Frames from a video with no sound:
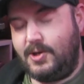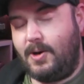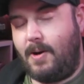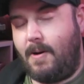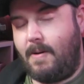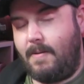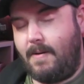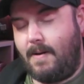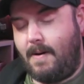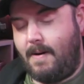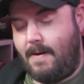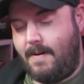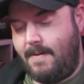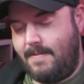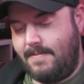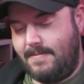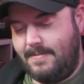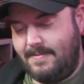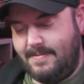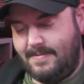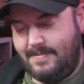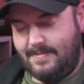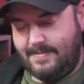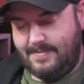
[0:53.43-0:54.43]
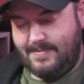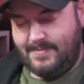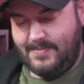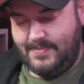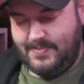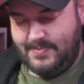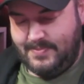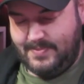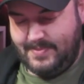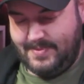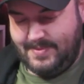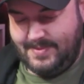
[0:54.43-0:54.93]
Shaolong? Yeah,
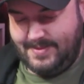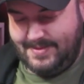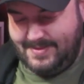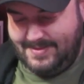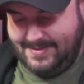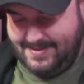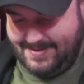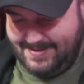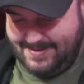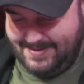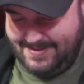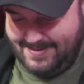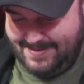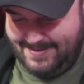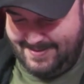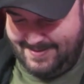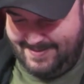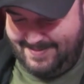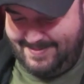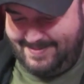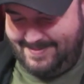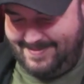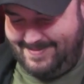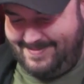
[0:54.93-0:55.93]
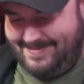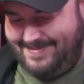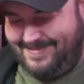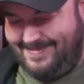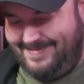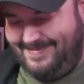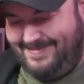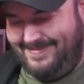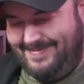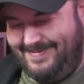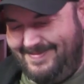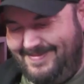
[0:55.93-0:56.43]
Shaolong Mini Cannon.
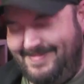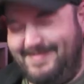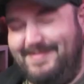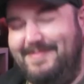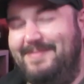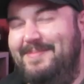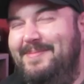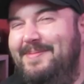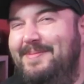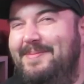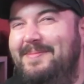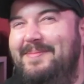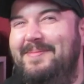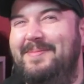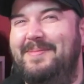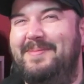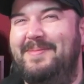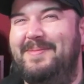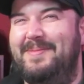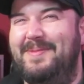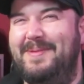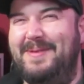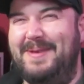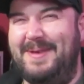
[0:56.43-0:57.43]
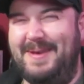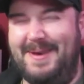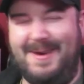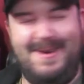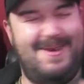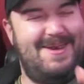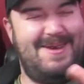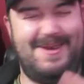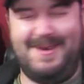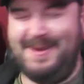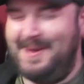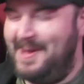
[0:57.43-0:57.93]
We shoot you in the eye,
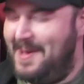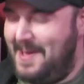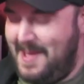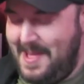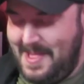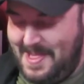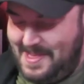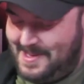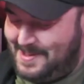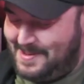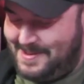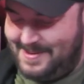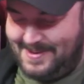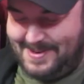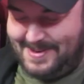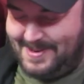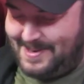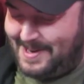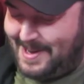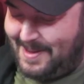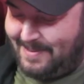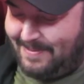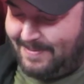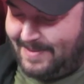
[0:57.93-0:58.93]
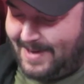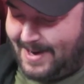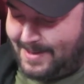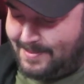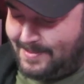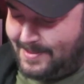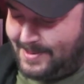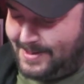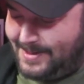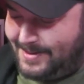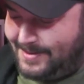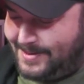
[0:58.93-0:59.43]
Charlie. You didn't get
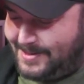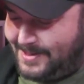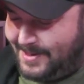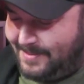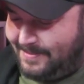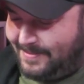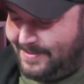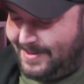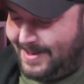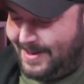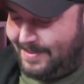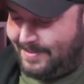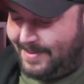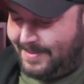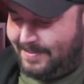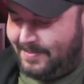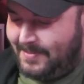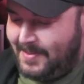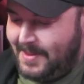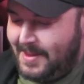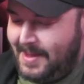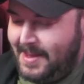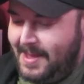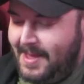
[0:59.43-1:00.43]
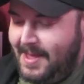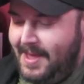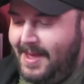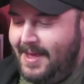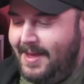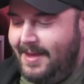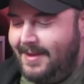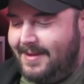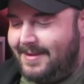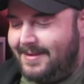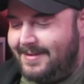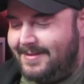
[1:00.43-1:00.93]
flagged by YouTube know, for that I one. Know, I won't,
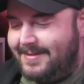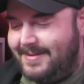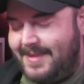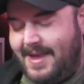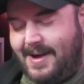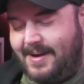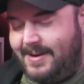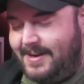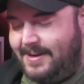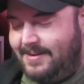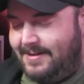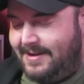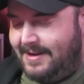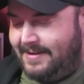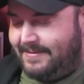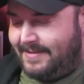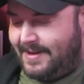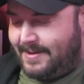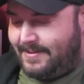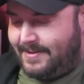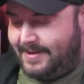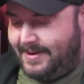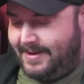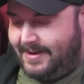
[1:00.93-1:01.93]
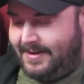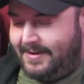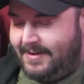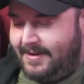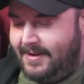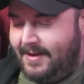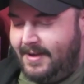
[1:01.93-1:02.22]
I won't no, you leave that one in.